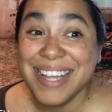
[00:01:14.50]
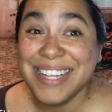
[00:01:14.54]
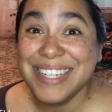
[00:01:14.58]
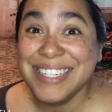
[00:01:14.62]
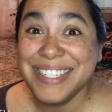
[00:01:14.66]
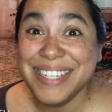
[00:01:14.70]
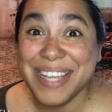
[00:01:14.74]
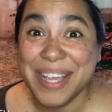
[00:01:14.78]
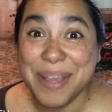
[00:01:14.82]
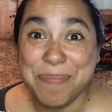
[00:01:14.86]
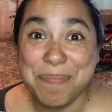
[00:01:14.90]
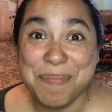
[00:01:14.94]

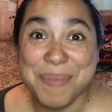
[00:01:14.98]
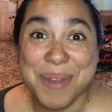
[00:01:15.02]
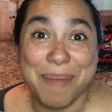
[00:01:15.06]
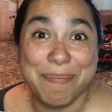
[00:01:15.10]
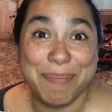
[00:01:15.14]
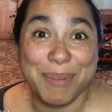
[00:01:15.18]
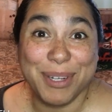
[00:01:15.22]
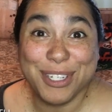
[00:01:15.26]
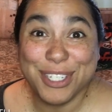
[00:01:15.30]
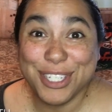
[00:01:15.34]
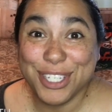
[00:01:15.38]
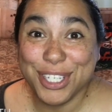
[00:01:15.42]
Tip
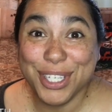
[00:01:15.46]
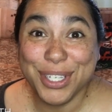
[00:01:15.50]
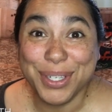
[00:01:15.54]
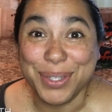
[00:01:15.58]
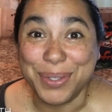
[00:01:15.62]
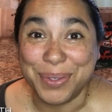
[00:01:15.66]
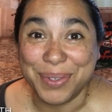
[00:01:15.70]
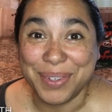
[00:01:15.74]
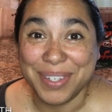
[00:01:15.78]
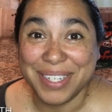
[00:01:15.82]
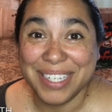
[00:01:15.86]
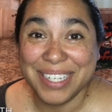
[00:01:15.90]
number
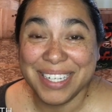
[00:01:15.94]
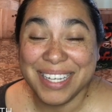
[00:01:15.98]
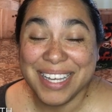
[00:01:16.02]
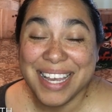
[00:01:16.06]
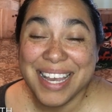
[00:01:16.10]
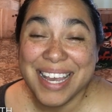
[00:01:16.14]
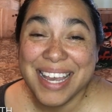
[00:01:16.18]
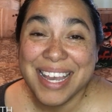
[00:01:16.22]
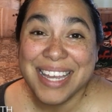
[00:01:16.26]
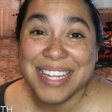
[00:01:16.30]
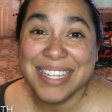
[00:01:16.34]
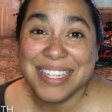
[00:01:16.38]
two.
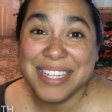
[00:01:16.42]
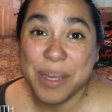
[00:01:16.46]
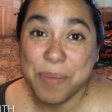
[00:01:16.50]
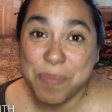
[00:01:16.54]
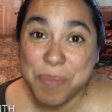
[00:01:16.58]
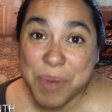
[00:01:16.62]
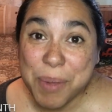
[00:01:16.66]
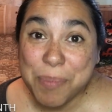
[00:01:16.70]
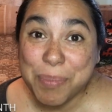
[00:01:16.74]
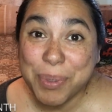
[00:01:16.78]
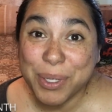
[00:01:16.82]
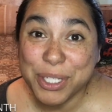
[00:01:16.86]
Tip
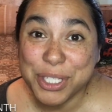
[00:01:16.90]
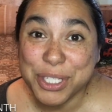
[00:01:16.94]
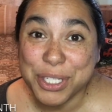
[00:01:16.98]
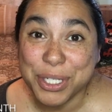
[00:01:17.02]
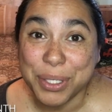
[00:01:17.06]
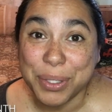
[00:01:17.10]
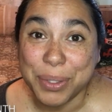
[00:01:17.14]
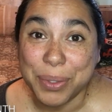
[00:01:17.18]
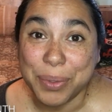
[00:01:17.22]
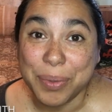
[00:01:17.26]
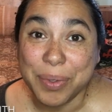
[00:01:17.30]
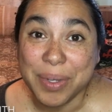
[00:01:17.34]
number
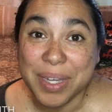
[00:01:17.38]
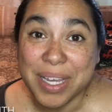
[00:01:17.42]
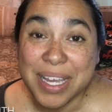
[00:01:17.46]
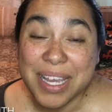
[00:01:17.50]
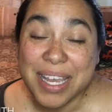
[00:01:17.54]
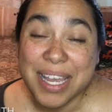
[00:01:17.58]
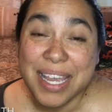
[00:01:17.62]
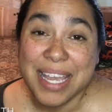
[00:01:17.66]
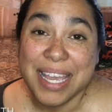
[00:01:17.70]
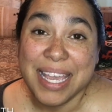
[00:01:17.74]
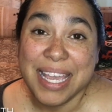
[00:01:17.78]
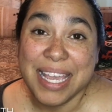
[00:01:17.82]
two
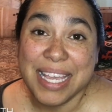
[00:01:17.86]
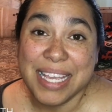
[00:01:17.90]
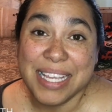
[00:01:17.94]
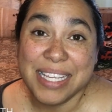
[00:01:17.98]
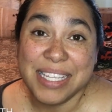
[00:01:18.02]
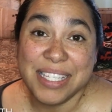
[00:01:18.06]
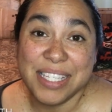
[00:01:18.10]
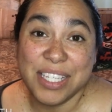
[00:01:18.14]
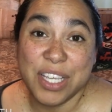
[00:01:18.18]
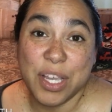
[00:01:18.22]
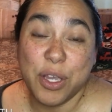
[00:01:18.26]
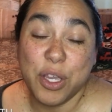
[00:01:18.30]

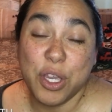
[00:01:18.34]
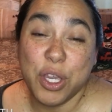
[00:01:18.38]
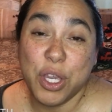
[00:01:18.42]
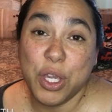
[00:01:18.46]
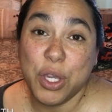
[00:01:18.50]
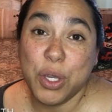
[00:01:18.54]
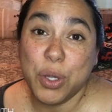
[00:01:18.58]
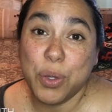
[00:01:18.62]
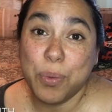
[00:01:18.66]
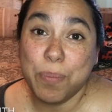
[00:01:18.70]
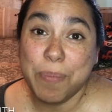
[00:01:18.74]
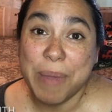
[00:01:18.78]
is
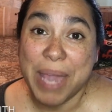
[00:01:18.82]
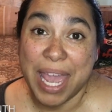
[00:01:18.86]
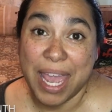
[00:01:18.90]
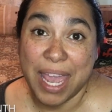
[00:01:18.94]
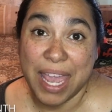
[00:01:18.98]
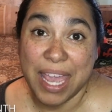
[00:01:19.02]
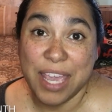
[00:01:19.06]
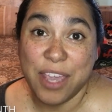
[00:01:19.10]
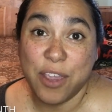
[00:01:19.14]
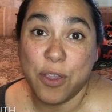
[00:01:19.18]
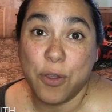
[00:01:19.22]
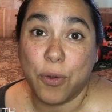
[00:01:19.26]
you
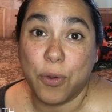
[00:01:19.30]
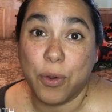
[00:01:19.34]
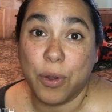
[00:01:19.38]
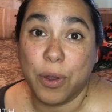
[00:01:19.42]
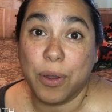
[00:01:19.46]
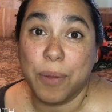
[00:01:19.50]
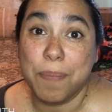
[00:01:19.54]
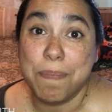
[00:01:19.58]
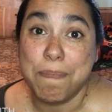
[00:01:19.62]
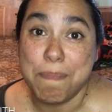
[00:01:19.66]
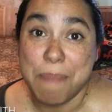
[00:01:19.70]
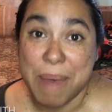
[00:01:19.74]
pay
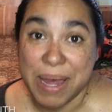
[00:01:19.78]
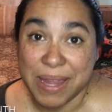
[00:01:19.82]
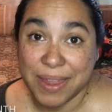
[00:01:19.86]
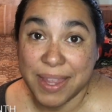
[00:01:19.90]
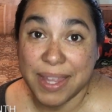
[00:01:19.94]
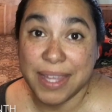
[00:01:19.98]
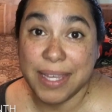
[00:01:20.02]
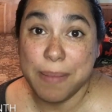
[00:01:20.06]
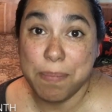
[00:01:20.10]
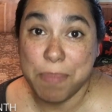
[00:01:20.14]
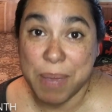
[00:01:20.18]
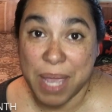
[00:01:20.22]
your
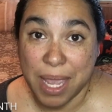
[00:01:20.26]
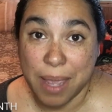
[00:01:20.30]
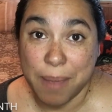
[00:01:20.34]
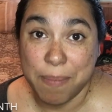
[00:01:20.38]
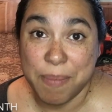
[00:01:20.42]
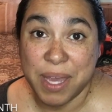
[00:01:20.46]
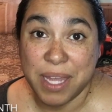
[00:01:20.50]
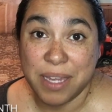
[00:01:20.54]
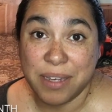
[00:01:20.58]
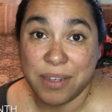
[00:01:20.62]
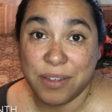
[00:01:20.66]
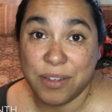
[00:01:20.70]
monthly
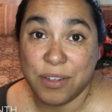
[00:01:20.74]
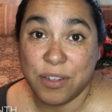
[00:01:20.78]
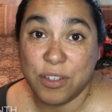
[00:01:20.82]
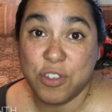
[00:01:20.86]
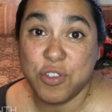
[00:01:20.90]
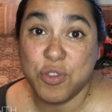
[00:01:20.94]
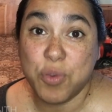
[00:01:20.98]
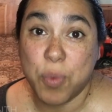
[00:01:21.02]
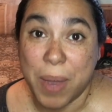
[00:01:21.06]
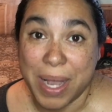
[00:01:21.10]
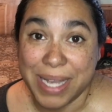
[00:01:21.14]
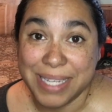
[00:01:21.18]
payment
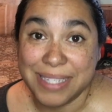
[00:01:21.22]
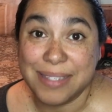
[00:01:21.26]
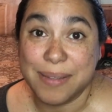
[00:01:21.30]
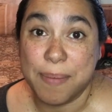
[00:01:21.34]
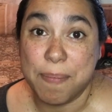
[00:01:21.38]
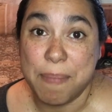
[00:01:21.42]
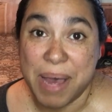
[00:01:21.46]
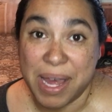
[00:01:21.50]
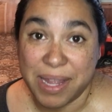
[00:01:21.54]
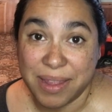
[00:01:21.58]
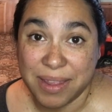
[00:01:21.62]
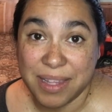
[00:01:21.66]
twice a
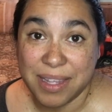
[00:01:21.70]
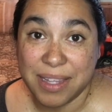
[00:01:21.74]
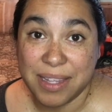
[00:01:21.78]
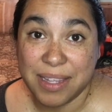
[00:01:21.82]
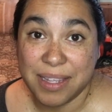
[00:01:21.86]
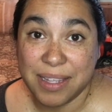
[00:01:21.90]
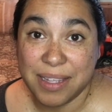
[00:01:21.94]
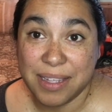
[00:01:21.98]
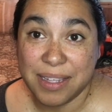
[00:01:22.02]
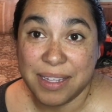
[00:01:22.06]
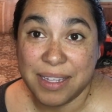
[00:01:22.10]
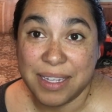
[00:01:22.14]
month.
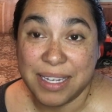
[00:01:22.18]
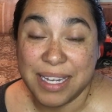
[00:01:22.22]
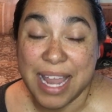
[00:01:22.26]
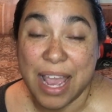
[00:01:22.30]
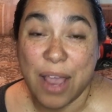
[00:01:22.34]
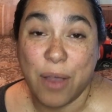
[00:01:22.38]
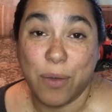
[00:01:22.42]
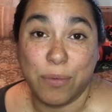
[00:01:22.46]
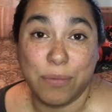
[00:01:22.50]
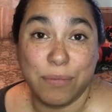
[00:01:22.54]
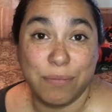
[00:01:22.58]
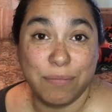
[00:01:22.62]

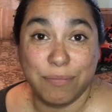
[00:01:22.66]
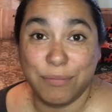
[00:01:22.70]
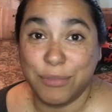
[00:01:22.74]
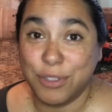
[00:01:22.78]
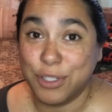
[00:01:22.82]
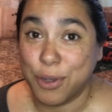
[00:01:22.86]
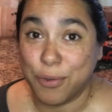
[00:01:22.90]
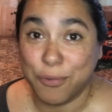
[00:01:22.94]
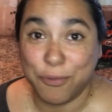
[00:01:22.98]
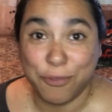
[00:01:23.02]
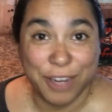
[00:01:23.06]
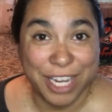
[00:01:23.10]
Now,
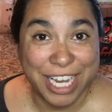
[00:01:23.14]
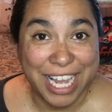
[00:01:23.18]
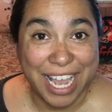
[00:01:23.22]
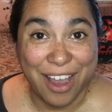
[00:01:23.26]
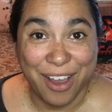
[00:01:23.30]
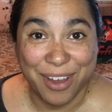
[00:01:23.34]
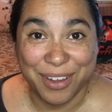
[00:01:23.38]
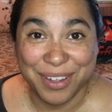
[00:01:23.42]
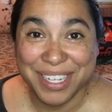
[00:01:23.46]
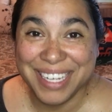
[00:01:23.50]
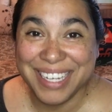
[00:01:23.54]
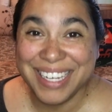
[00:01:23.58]
don't freak
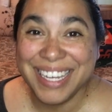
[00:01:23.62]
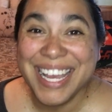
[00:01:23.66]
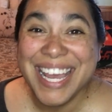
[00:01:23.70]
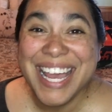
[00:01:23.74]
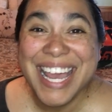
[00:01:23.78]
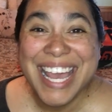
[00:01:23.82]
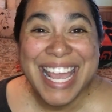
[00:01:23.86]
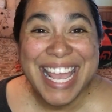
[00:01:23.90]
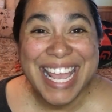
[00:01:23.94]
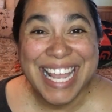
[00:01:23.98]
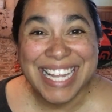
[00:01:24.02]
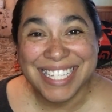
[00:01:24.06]
out.
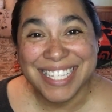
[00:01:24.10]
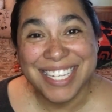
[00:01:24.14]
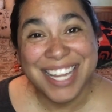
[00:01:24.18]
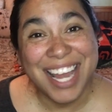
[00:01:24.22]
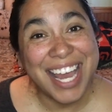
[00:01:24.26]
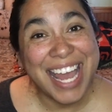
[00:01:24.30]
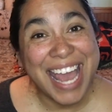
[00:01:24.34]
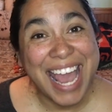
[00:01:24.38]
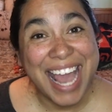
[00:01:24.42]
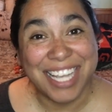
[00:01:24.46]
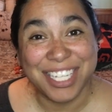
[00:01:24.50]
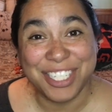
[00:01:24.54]
It's
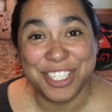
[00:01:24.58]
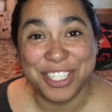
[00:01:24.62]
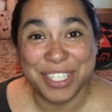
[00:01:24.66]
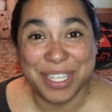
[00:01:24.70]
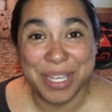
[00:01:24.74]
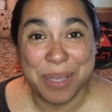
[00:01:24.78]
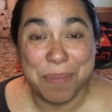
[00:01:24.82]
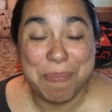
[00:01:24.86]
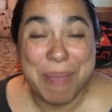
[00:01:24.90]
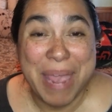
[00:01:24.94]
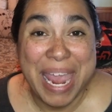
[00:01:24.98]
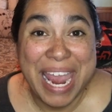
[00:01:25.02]
not
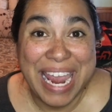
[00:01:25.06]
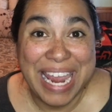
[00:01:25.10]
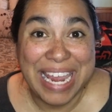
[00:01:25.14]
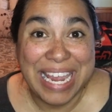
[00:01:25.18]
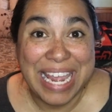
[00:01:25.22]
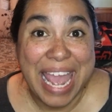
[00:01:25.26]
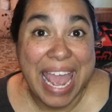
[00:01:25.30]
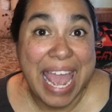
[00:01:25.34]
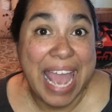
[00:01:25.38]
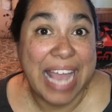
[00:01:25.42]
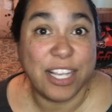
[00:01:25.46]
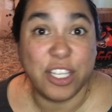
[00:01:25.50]
actually paying
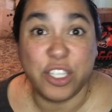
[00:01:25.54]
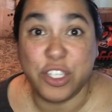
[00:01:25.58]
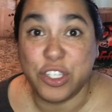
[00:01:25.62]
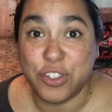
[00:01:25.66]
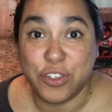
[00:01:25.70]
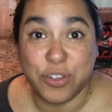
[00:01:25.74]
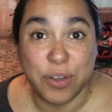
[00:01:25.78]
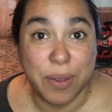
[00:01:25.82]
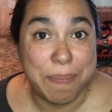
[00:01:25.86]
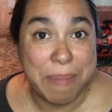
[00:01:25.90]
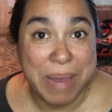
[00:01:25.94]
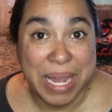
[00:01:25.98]

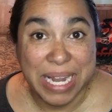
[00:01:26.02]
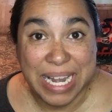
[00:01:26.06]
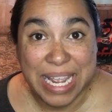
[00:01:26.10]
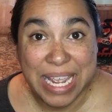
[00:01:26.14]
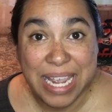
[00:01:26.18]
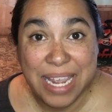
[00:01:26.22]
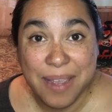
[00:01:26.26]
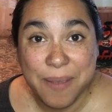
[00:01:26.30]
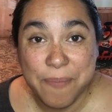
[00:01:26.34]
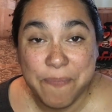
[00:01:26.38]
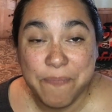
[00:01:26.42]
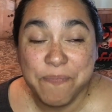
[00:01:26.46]
extra
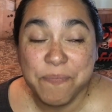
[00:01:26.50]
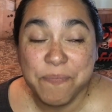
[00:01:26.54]
money.